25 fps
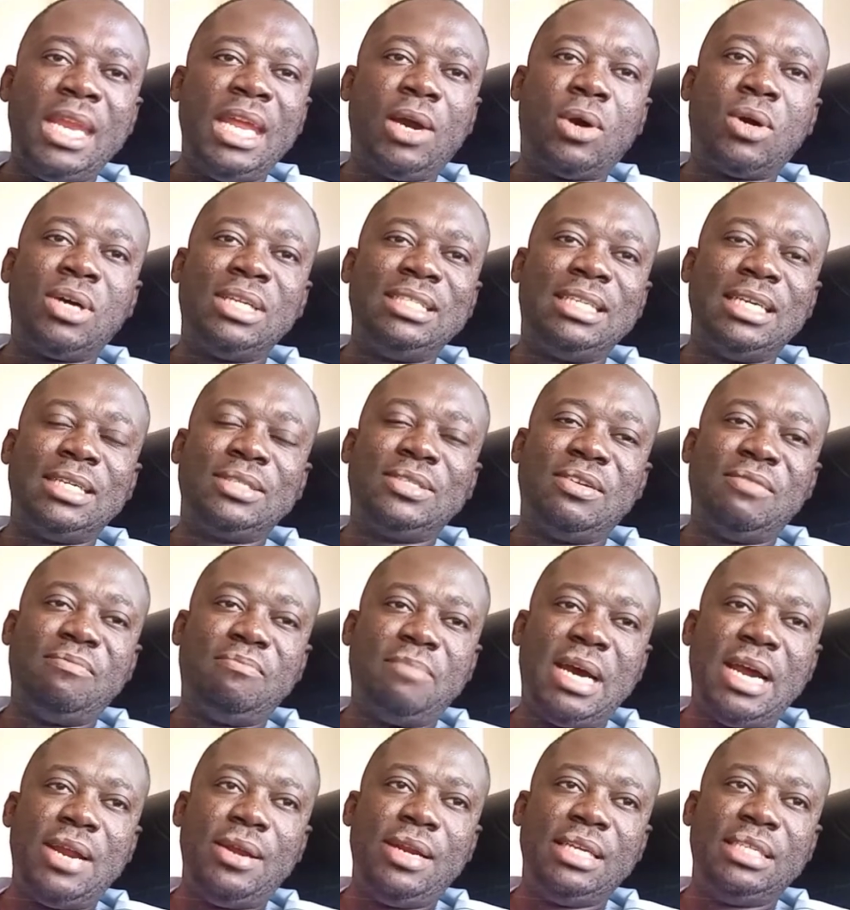the context of
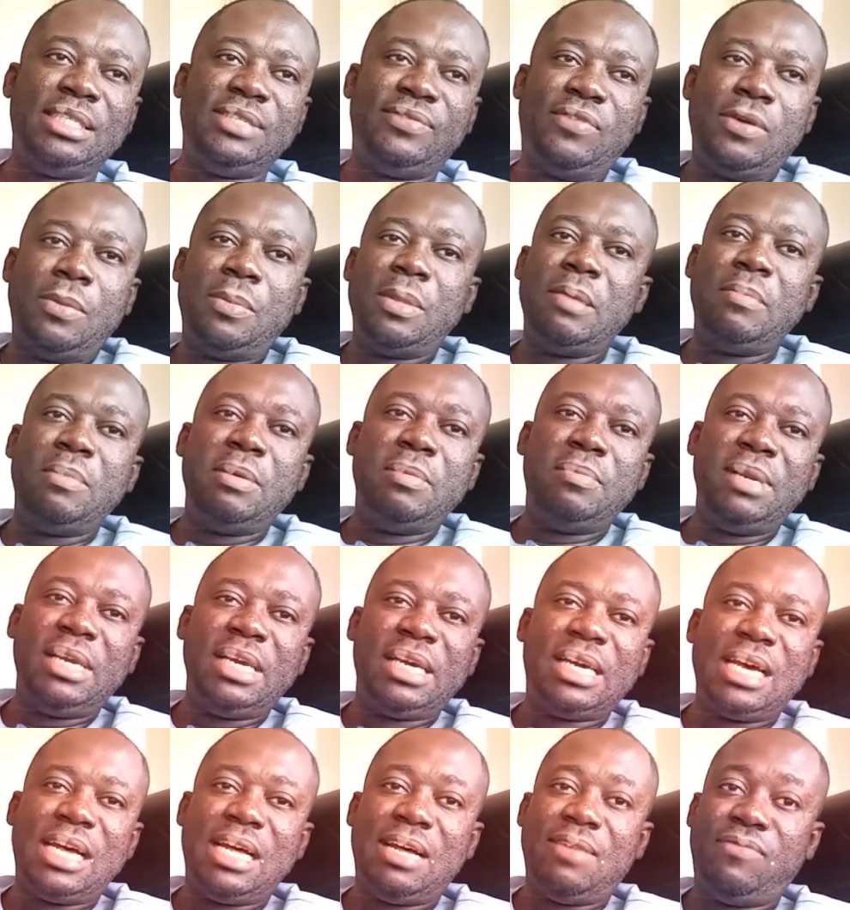marriage, from the
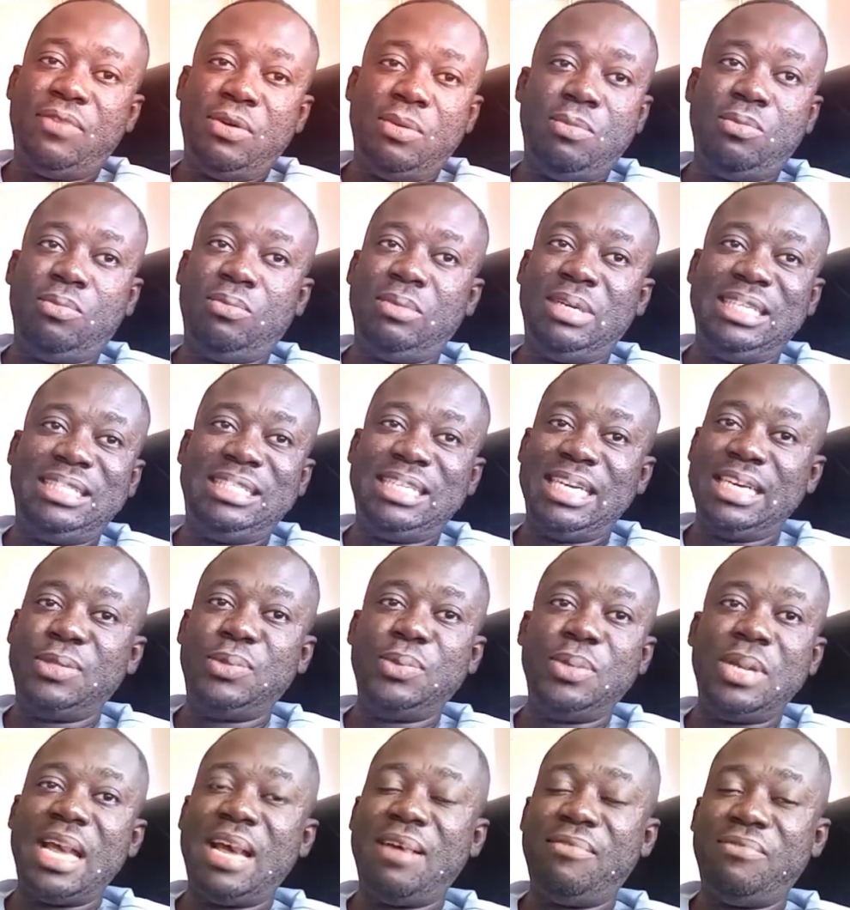biblical, from the
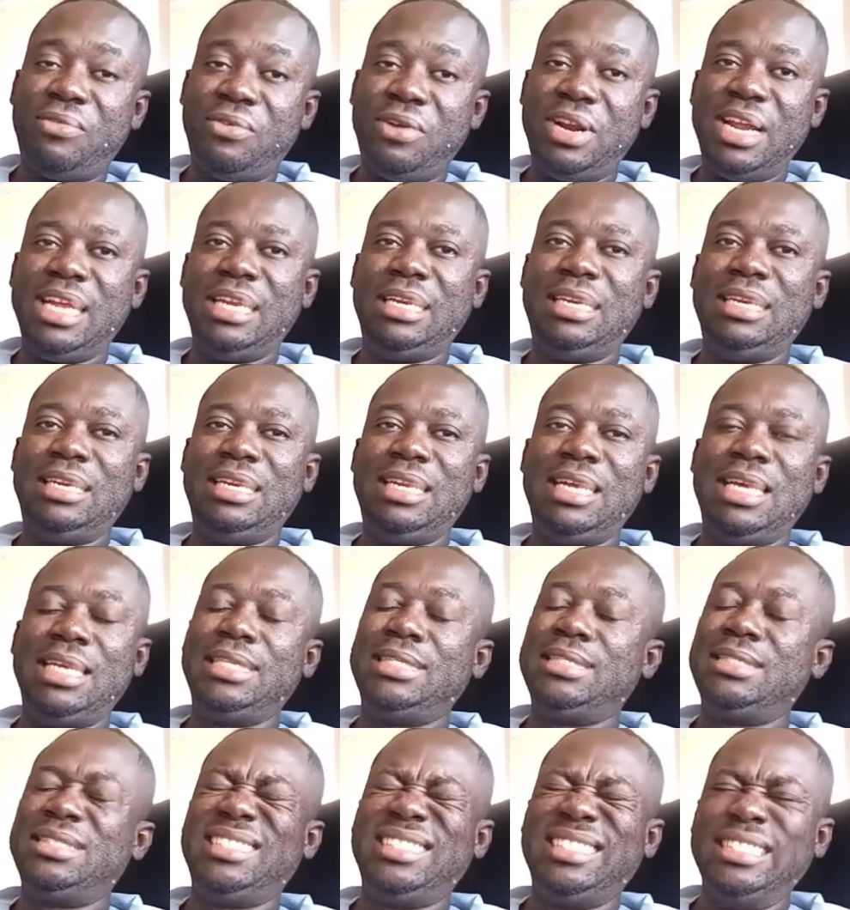text we have read,
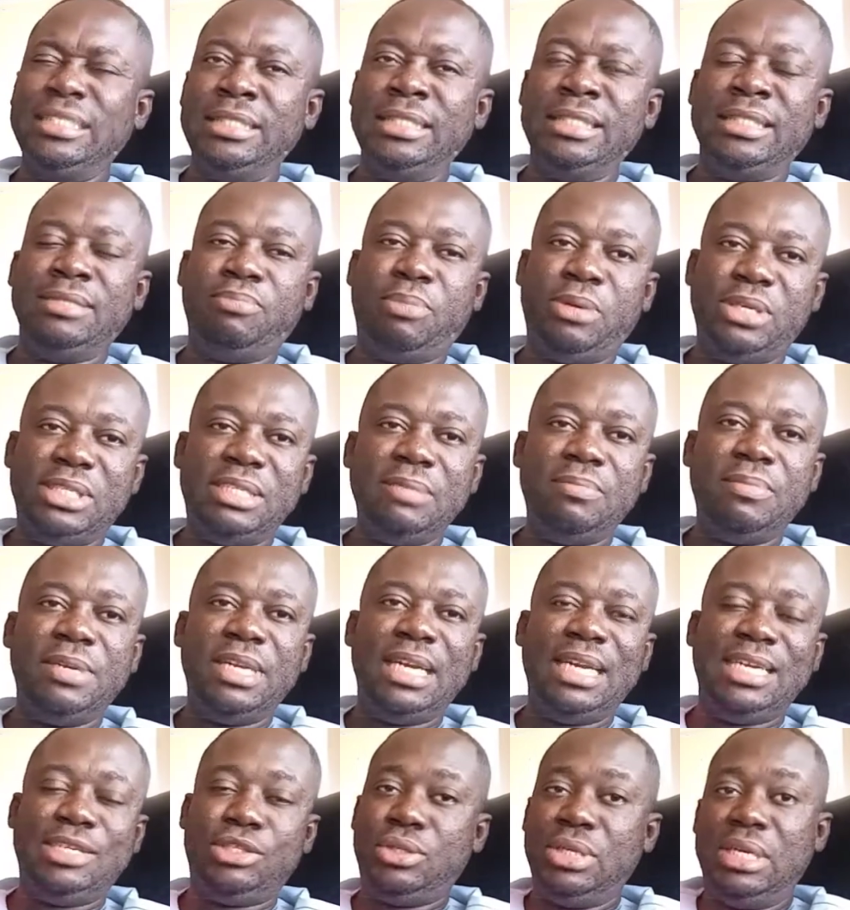then
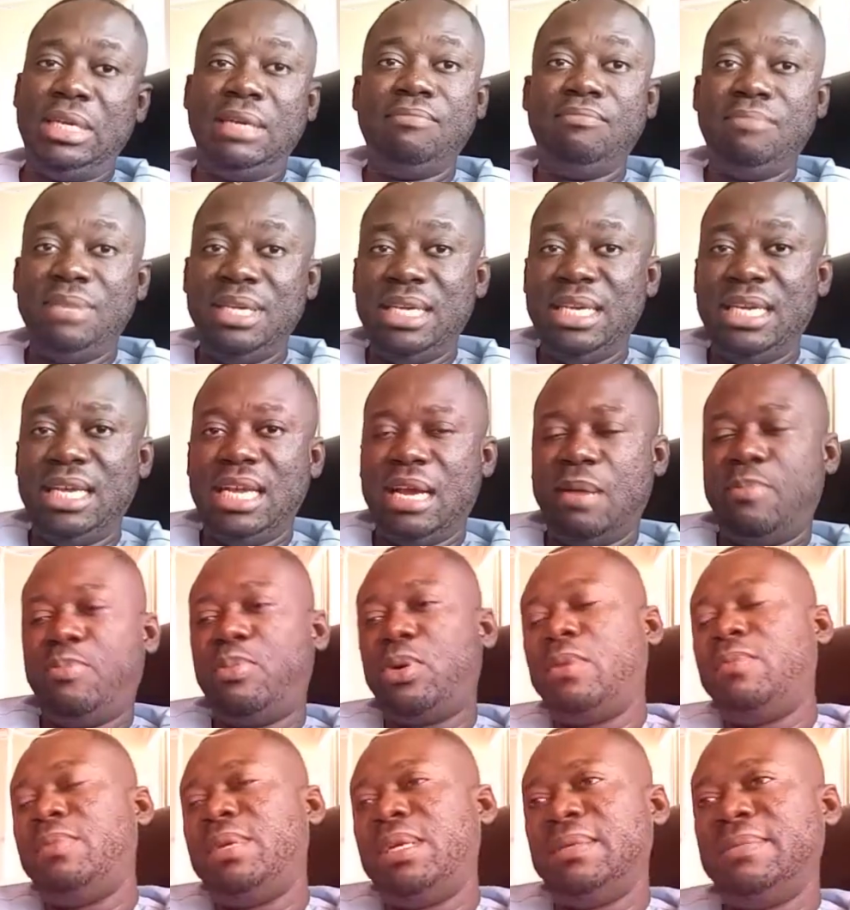possibly it shouldn't be a
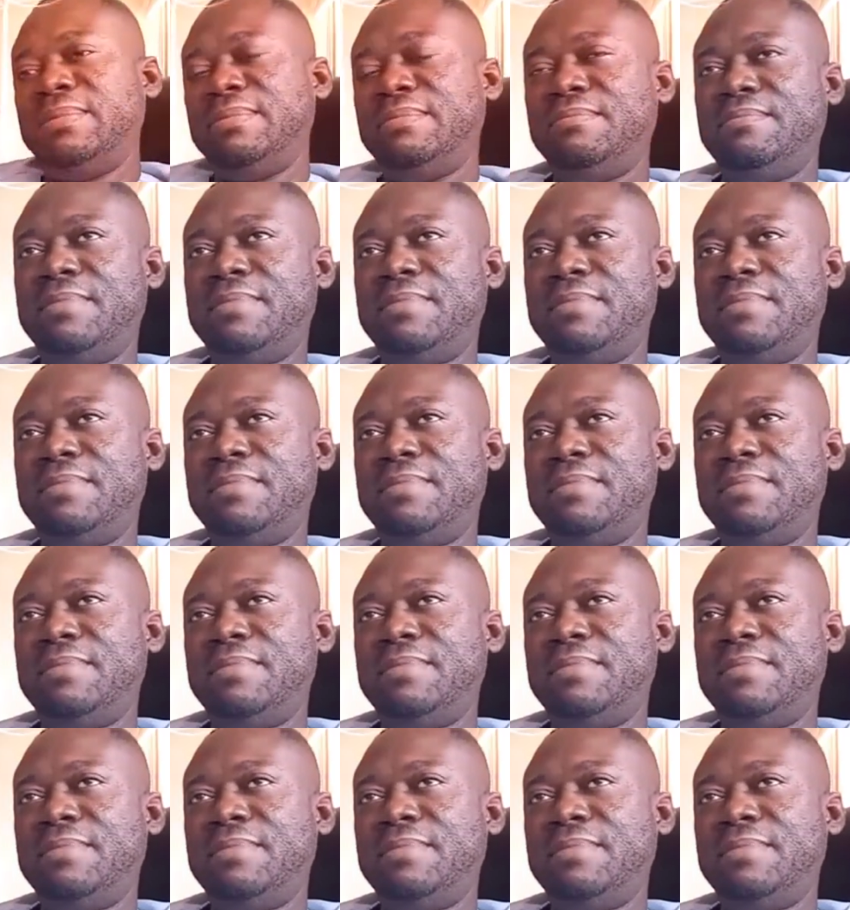problem.